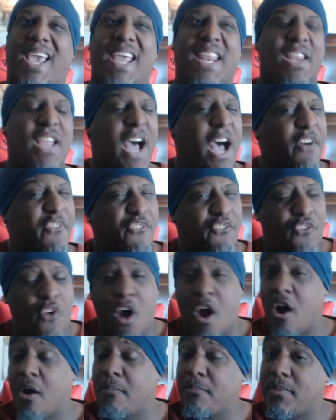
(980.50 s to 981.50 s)
And I
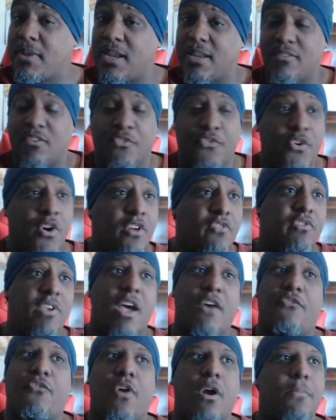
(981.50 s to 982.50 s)
farmed, the first
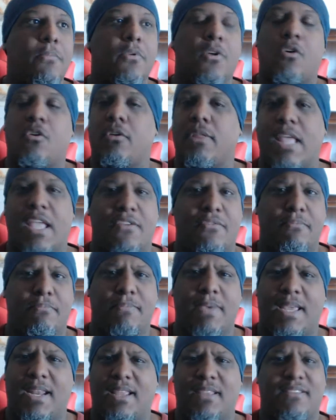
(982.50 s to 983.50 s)
day I farmed all that,
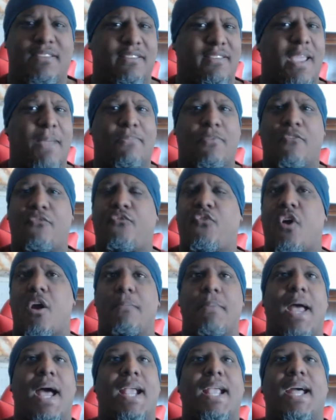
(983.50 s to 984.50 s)
man, I just kept on
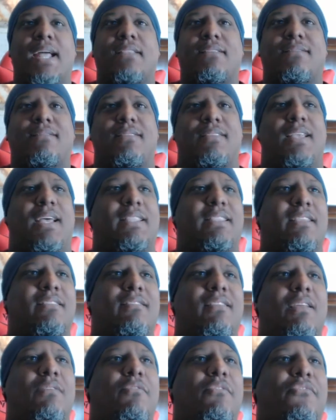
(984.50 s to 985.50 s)
farming. I got, I
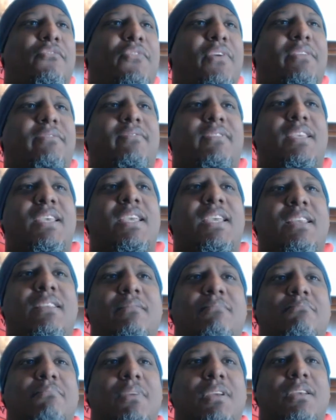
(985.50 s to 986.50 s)
think, to level
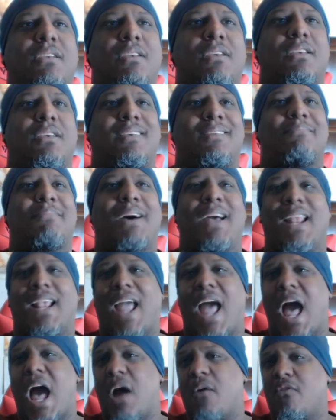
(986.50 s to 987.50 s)
15, about
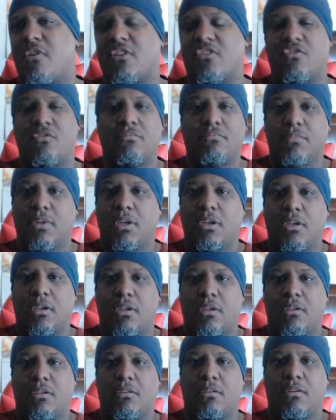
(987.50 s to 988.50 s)
like an hour or two,
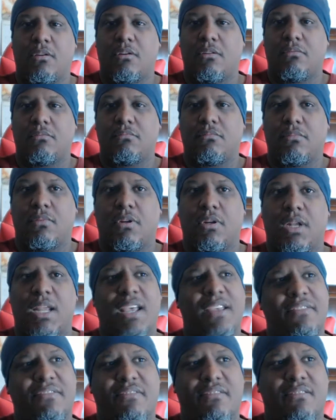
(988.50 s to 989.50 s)

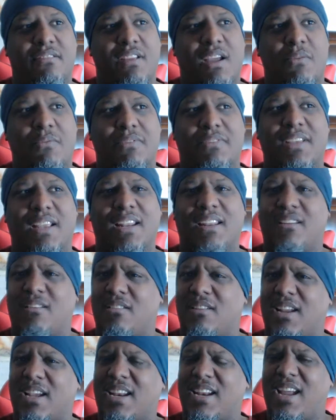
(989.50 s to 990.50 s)
less, I want to say,
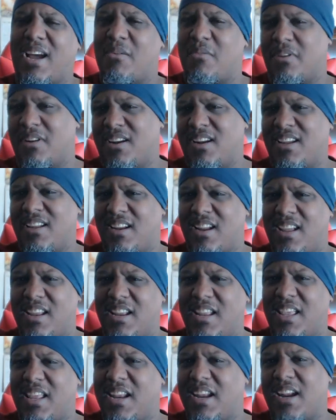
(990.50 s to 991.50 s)
no, like an hour,
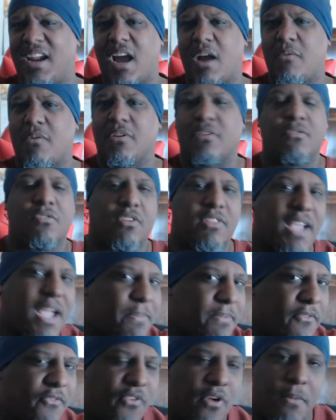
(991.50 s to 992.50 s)
because I
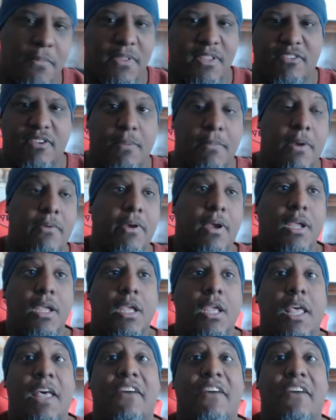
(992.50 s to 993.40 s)
kept on farming in the same area.